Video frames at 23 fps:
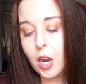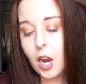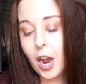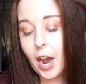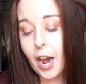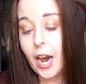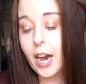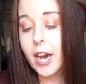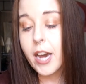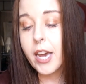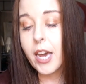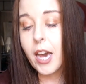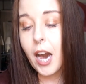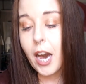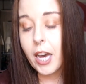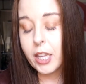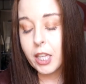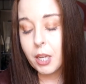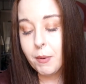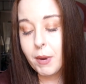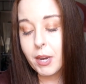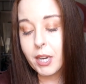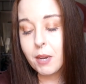I
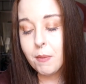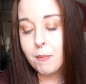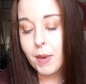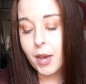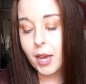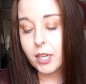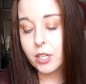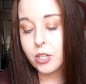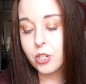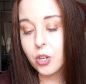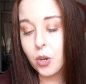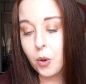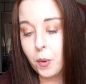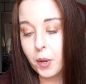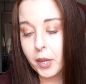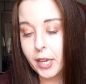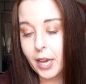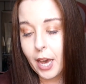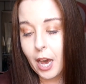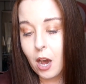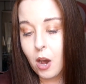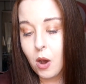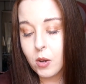highly recommend
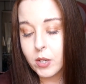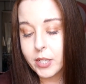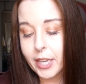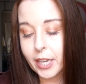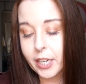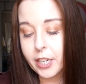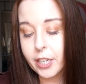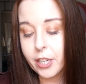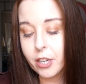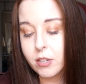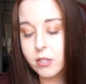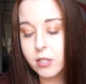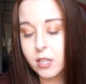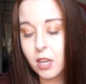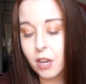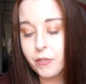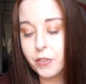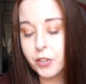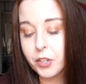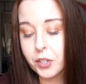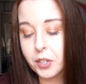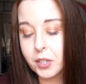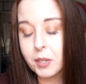going out, getting
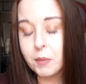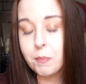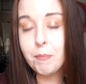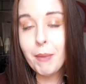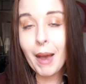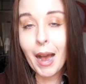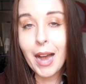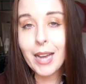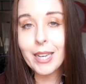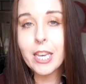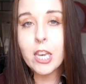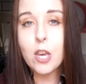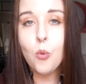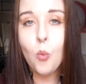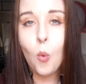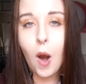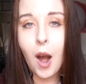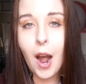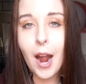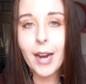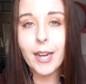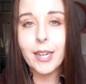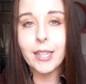yourself a good baggy
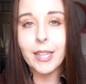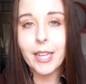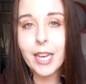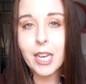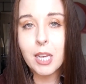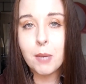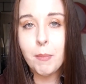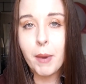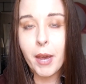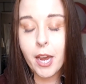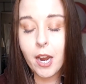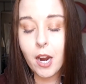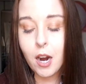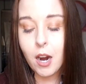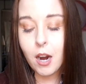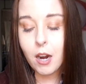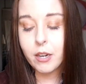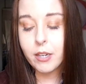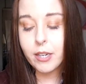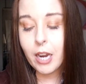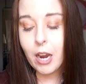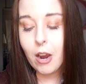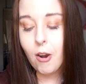wide leg
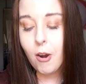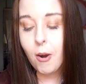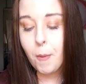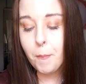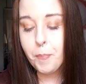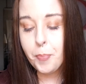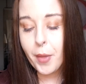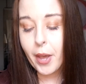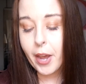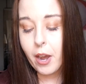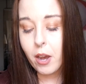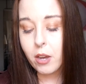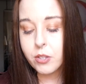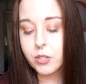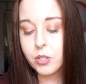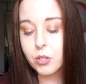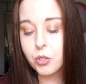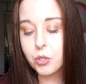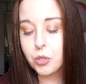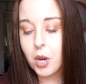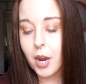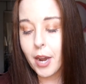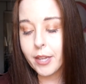pair. Now, I also
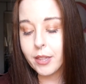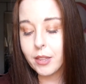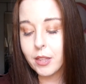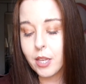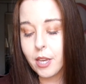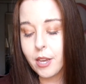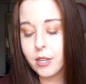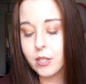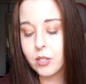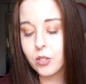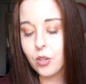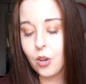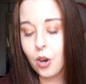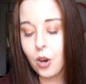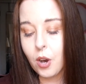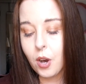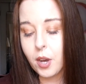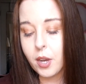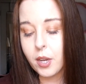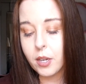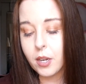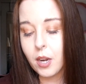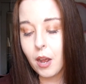tried this
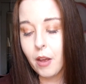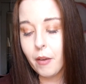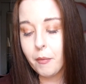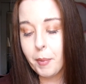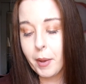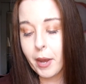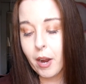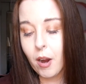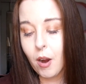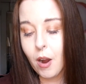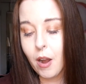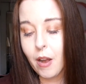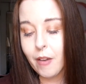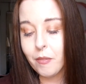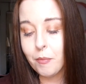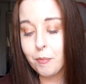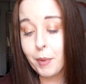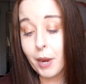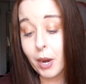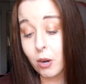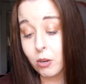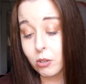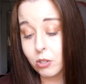on a pair of
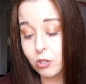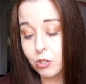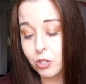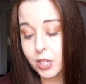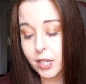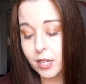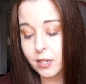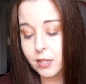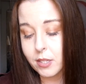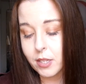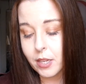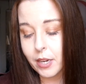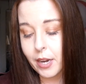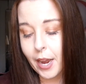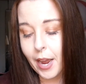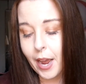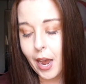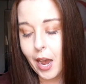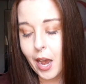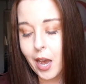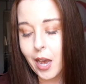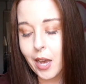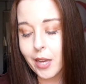barrel jeans that I
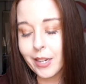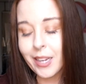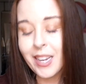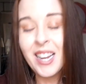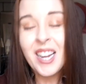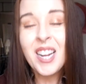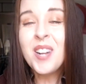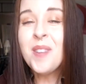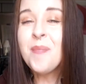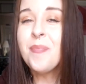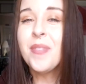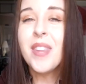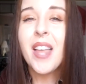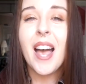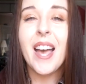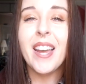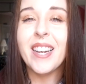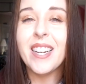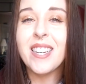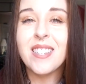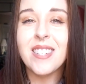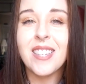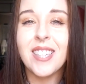had,
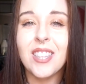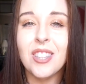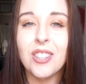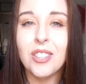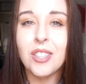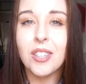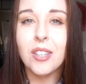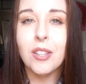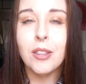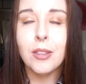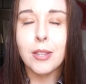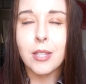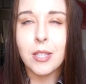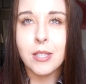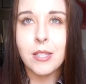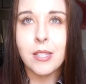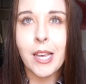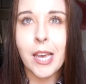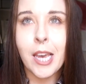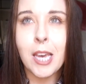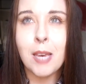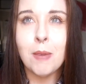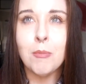and it didn't look the
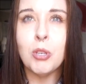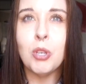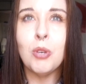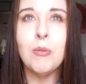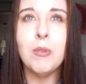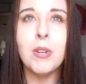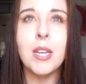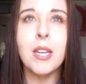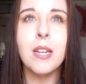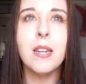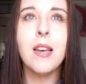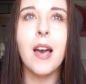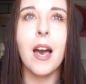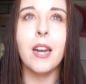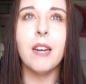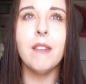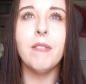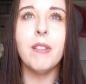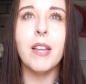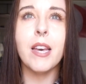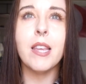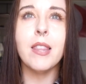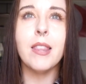same. You need kind
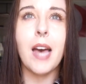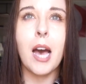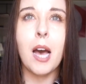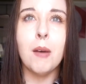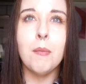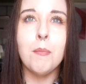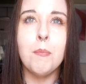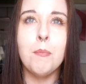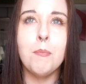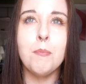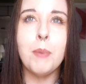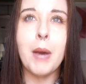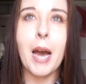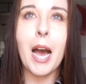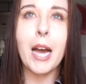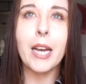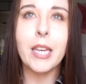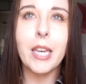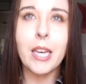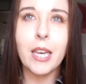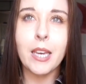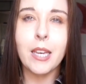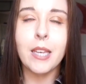of like that
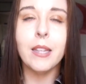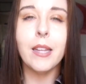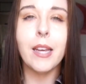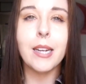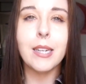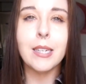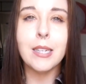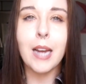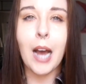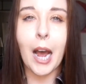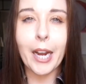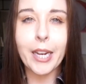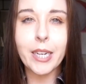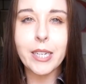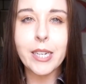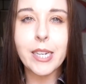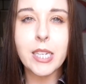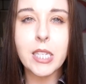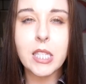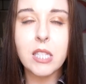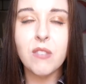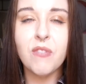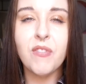baggy, like
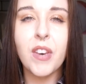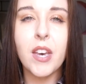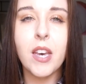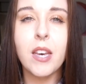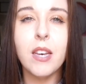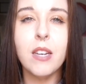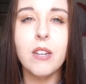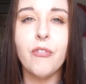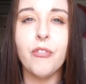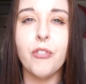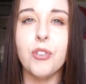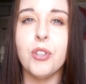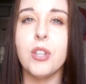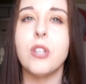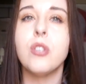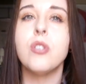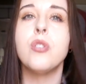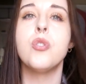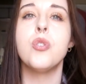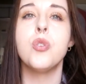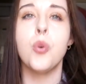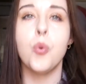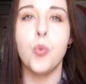90s fit for
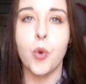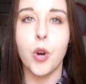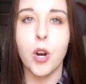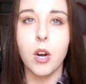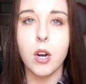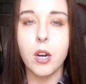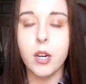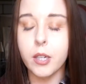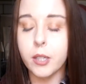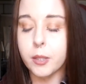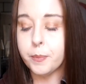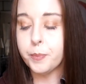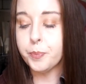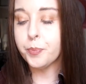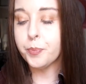this to work.